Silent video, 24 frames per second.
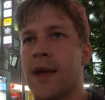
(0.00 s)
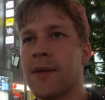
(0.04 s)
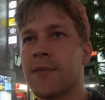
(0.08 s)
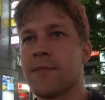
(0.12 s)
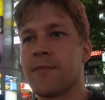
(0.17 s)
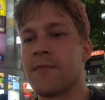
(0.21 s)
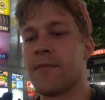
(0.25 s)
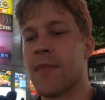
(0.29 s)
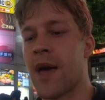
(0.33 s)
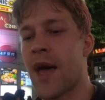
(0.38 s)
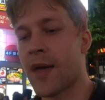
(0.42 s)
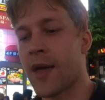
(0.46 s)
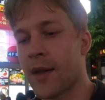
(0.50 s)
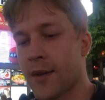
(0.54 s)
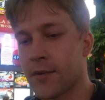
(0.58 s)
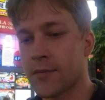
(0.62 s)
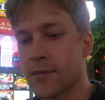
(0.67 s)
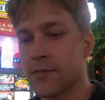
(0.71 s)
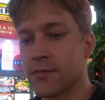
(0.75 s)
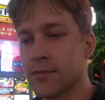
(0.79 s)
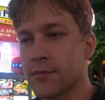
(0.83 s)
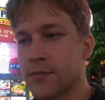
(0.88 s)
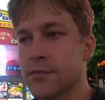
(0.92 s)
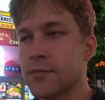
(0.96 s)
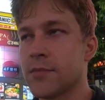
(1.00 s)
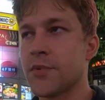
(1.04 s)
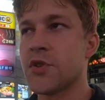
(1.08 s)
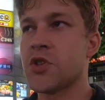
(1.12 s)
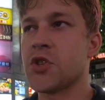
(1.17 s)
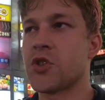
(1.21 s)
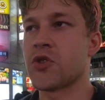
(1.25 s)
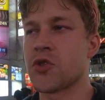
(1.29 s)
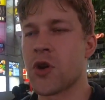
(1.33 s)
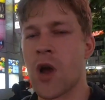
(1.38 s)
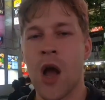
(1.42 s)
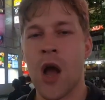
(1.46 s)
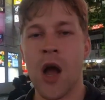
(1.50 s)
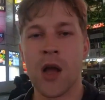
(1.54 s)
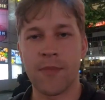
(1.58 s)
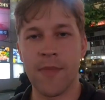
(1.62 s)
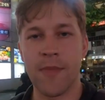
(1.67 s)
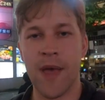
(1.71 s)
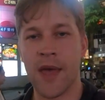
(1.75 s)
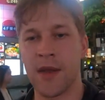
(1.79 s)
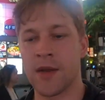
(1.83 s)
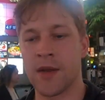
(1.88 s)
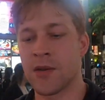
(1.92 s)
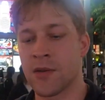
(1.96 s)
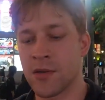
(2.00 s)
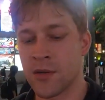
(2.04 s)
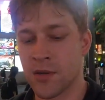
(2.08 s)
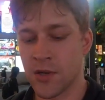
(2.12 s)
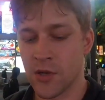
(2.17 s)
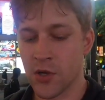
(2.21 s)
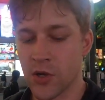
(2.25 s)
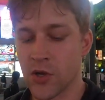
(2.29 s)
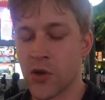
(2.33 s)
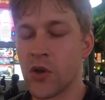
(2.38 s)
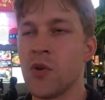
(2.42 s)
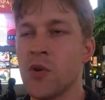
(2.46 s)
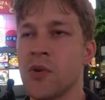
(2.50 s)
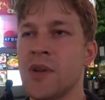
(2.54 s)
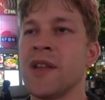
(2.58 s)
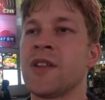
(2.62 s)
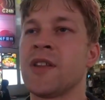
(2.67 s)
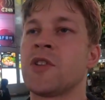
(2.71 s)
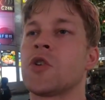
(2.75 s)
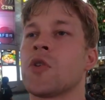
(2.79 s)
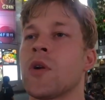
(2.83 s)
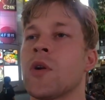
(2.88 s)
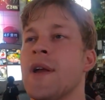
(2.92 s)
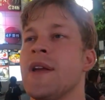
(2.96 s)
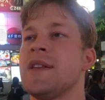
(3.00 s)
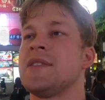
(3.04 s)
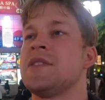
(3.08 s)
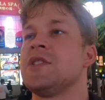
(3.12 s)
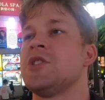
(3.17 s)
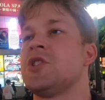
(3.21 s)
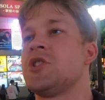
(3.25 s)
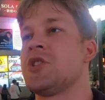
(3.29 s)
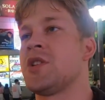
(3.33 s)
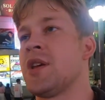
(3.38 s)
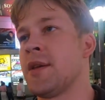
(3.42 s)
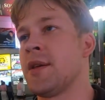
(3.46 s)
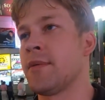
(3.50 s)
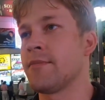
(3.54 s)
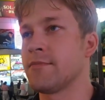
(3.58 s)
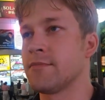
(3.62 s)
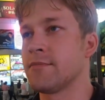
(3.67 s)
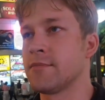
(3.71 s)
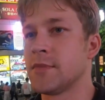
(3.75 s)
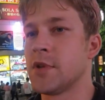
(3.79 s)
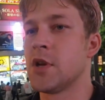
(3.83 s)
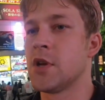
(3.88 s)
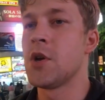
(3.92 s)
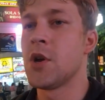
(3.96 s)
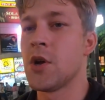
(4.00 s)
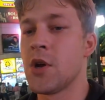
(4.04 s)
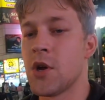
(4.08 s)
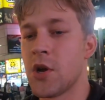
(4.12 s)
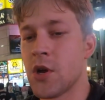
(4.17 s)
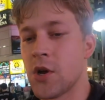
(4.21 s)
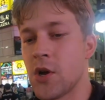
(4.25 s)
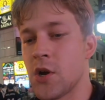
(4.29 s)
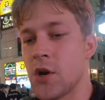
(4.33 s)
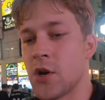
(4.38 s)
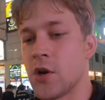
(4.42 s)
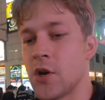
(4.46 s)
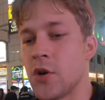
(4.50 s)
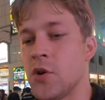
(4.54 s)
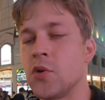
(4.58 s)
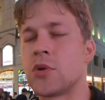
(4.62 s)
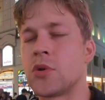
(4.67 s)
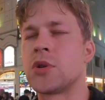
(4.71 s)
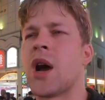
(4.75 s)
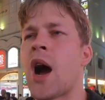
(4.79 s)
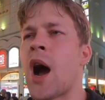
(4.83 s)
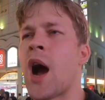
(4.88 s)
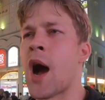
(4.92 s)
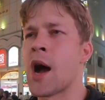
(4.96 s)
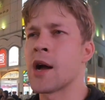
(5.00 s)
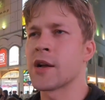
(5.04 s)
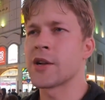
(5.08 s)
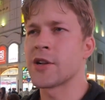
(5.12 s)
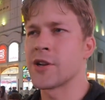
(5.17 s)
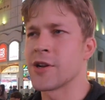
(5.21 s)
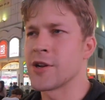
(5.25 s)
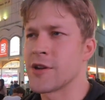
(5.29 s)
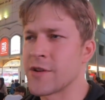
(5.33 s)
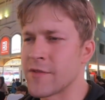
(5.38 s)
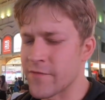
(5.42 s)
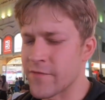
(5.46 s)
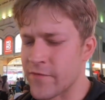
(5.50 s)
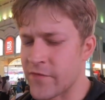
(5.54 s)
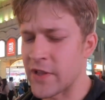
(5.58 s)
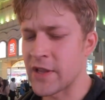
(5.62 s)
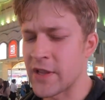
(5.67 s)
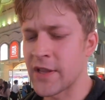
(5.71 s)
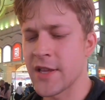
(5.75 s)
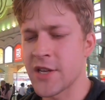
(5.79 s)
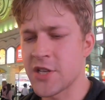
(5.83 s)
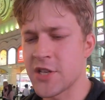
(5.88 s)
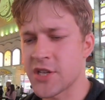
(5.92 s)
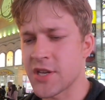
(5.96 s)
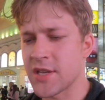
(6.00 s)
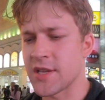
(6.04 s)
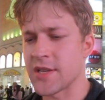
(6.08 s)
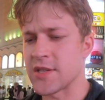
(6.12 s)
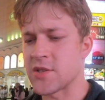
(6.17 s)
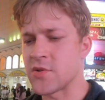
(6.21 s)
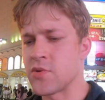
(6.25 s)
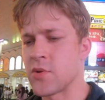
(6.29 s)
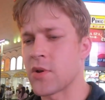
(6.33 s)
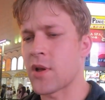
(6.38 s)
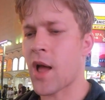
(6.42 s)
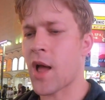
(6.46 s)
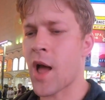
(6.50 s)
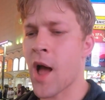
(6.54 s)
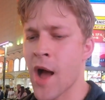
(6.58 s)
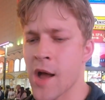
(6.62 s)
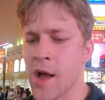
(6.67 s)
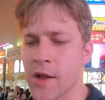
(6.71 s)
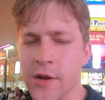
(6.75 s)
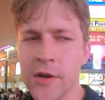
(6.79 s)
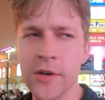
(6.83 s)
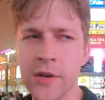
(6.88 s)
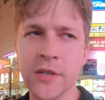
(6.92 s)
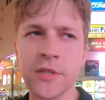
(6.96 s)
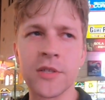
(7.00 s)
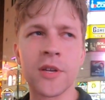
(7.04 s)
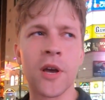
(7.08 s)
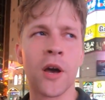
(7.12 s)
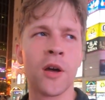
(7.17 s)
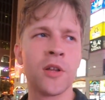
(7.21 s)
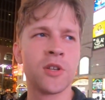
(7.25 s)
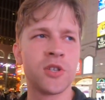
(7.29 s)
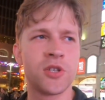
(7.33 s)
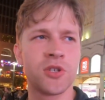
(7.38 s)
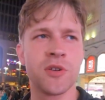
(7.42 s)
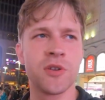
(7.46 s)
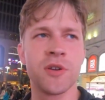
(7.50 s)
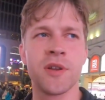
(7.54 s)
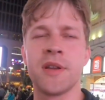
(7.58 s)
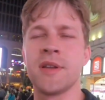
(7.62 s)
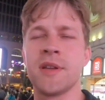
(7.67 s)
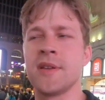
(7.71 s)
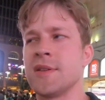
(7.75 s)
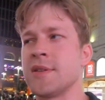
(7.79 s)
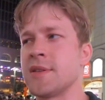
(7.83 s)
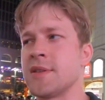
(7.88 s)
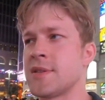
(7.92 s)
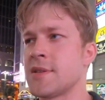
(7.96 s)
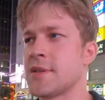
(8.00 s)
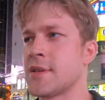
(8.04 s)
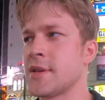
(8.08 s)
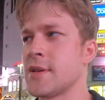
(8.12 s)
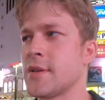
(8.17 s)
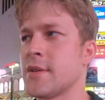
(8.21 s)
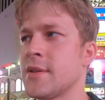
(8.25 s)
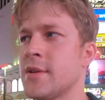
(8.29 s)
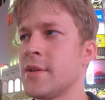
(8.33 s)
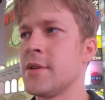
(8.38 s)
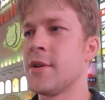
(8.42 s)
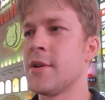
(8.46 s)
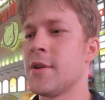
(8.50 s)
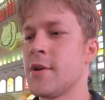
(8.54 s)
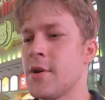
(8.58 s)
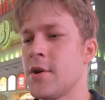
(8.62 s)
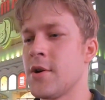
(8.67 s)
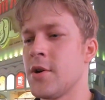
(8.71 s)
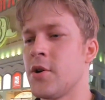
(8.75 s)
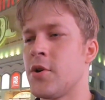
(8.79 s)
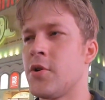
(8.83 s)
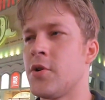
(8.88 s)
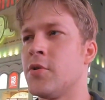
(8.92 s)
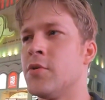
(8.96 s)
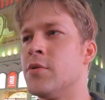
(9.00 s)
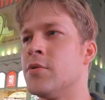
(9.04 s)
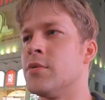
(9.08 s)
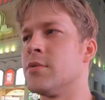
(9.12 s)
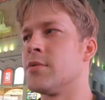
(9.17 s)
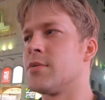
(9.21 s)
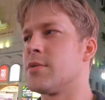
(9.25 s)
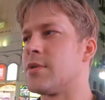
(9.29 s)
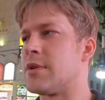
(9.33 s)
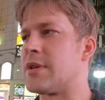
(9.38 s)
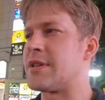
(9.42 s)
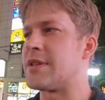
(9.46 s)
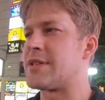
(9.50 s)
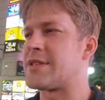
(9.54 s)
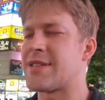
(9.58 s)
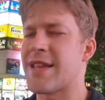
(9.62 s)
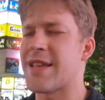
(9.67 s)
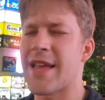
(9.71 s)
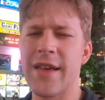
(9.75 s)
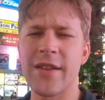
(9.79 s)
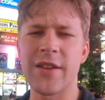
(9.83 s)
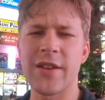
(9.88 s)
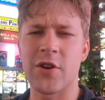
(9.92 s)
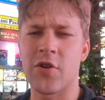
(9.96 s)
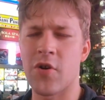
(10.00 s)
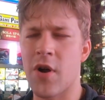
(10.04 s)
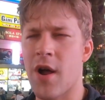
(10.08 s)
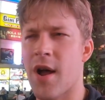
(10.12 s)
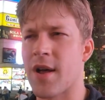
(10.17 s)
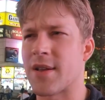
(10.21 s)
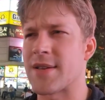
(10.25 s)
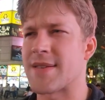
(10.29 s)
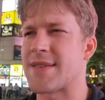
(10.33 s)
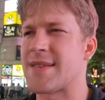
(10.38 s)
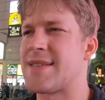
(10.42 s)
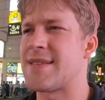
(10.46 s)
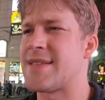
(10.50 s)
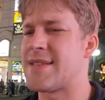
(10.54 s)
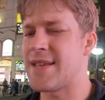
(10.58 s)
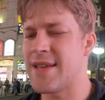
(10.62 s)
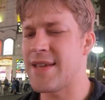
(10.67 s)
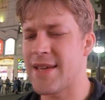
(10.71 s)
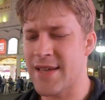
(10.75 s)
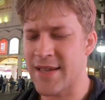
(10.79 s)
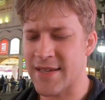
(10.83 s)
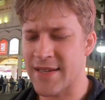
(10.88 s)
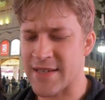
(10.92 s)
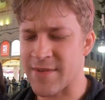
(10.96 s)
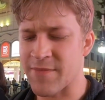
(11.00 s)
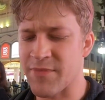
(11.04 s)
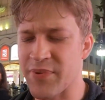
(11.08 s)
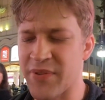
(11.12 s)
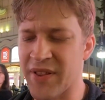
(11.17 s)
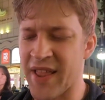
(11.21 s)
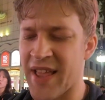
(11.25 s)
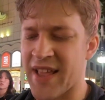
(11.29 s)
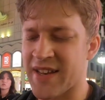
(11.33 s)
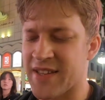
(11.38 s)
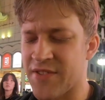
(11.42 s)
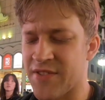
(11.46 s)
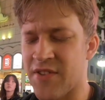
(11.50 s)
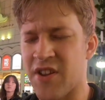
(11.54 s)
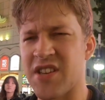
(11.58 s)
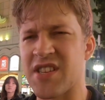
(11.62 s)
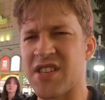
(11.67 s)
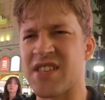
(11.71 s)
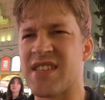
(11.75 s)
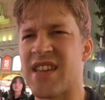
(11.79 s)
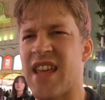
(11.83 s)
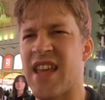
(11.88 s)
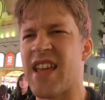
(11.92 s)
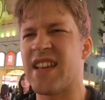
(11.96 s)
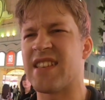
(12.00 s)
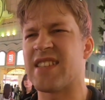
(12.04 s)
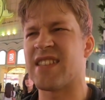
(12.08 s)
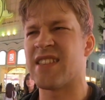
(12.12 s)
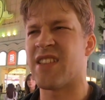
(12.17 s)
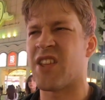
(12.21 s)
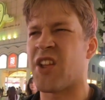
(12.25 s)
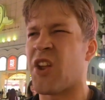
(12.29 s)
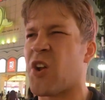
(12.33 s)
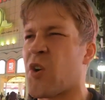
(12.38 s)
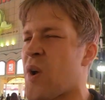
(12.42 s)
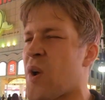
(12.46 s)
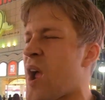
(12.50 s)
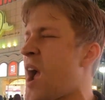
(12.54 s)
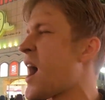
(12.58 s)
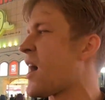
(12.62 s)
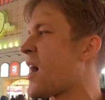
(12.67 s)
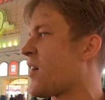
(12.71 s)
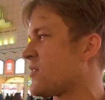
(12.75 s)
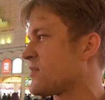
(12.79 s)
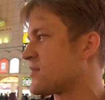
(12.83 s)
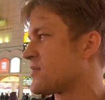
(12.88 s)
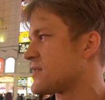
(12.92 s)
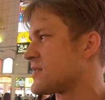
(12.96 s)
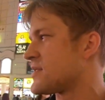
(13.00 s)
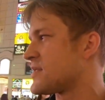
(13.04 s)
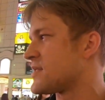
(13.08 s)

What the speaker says: men, strong men who did crazy shit, who conquered villages, who conquered countries, who sailed across seas and planted their stakes in the ground.